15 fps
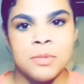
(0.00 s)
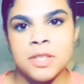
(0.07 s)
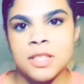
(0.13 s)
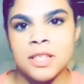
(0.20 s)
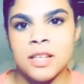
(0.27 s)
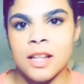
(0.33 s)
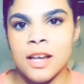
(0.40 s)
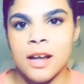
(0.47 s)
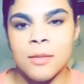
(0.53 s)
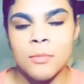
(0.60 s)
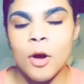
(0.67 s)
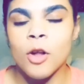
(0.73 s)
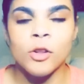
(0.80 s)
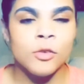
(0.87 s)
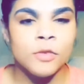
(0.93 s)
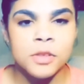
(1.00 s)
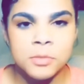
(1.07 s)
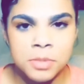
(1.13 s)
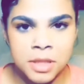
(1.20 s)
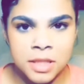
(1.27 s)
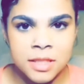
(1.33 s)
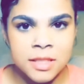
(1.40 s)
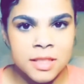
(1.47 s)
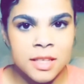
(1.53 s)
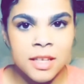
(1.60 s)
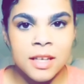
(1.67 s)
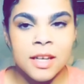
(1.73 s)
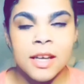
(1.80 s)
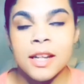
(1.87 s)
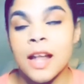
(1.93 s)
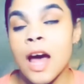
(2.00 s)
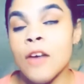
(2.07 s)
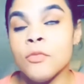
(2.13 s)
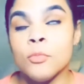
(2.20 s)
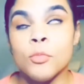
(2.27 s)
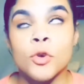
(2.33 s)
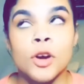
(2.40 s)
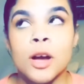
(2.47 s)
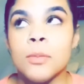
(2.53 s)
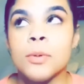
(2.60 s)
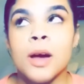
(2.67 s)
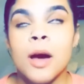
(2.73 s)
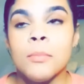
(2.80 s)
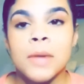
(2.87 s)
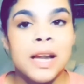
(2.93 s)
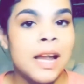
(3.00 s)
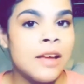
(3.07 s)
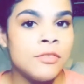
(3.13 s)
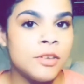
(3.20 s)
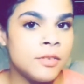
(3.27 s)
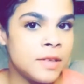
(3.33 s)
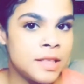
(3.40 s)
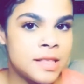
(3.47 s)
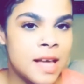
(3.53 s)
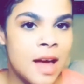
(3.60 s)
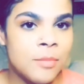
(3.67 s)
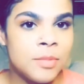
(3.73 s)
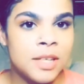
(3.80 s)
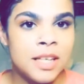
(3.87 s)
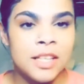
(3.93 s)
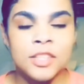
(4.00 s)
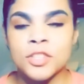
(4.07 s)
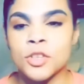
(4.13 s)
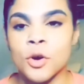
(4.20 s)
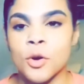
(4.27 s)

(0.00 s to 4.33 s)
Like, I'm all over the place, and I have more upcoming life events happening. So